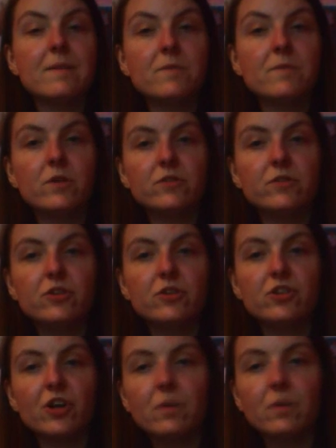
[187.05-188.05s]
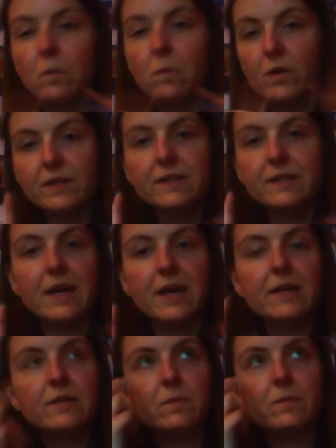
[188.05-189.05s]
I'm not too sure what they
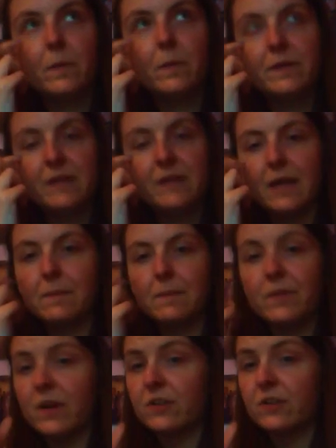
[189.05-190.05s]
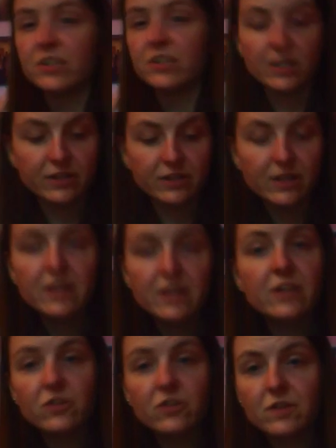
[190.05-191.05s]
say, but they are stunning.
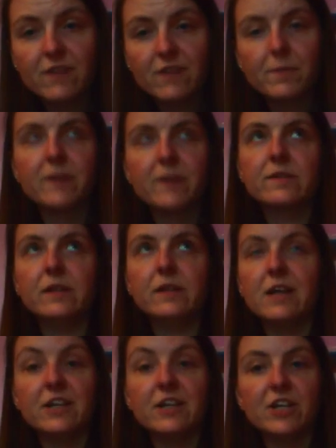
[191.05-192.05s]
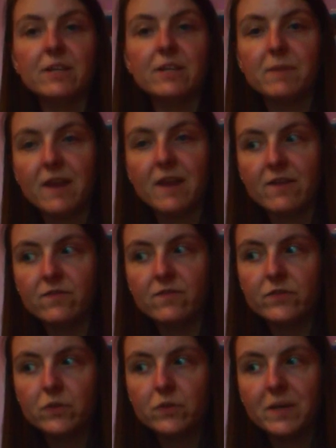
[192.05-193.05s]
Don't have Rapunzel in it as yet, but they have
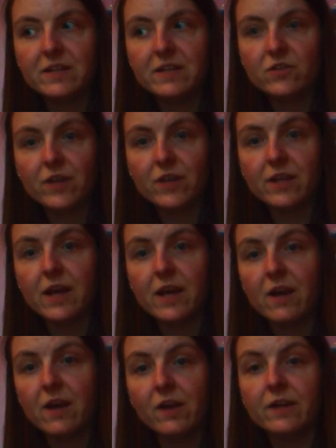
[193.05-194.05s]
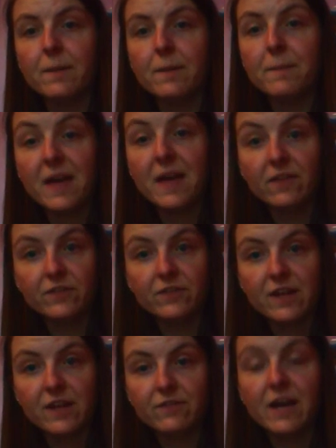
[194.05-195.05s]
Snow White, Cinderella, Ariel and Belle
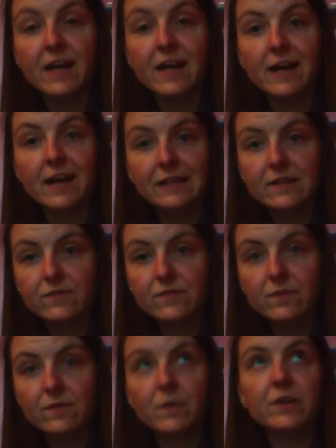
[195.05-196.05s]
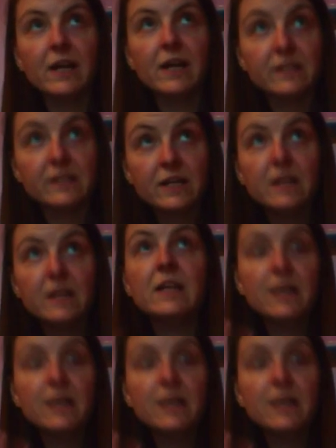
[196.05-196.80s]
for definite, and Alice in Wonderland.